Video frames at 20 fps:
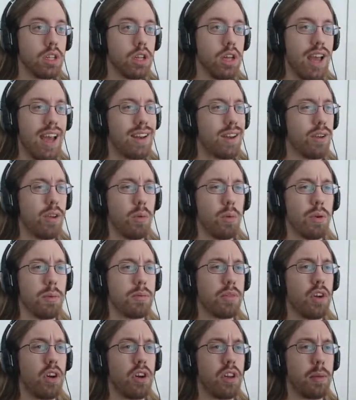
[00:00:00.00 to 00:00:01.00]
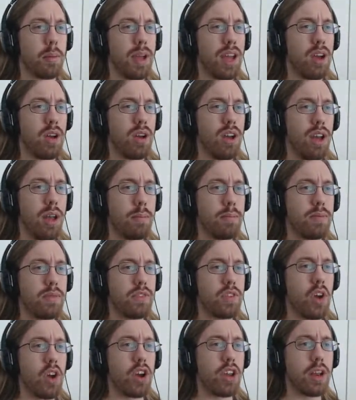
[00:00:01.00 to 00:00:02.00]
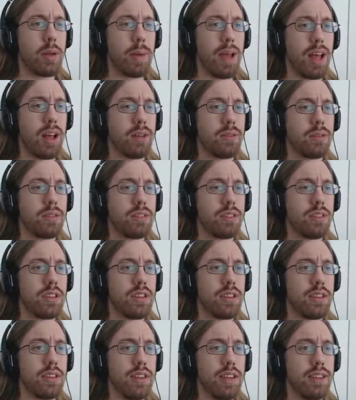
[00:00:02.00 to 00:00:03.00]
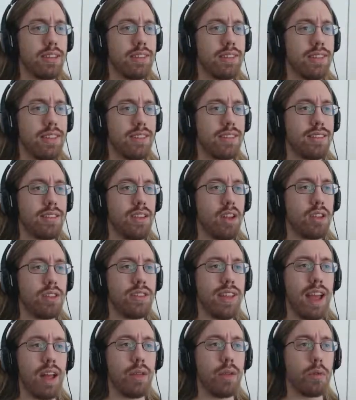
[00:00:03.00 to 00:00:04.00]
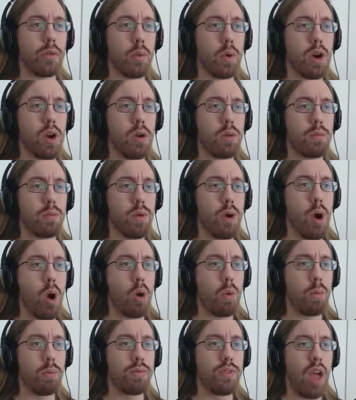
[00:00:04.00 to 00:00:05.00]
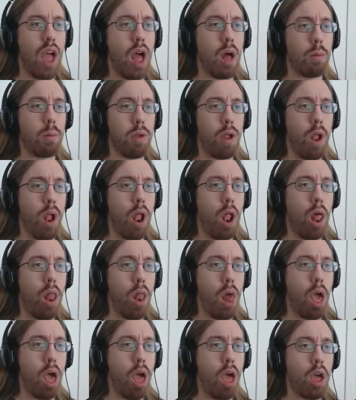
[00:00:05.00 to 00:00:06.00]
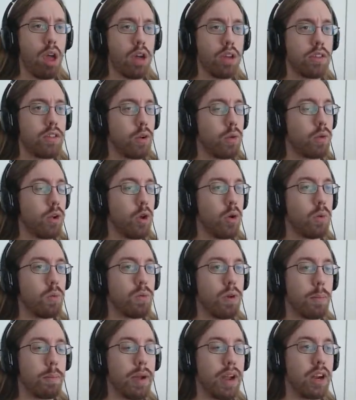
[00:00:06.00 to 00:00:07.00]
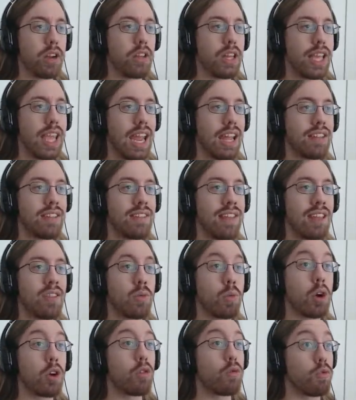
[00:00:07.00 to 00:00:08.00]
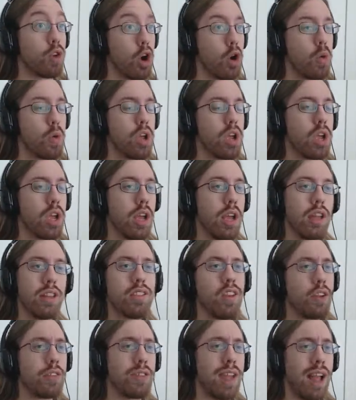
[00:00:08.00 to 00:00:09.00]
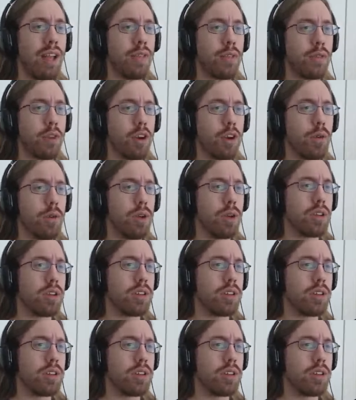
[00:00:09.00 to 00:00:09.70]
I don't know what I'm talking about. I'm talking about... It's it's all down the road. Don't know. Apparently can't say the word road. It's all down the road.